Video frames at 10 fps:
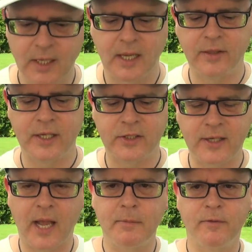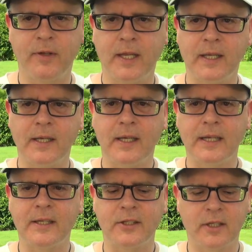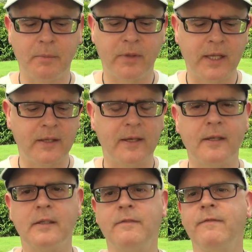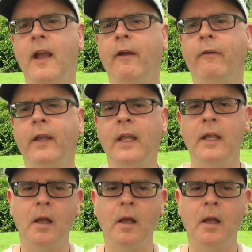at this time of year. It is something that is very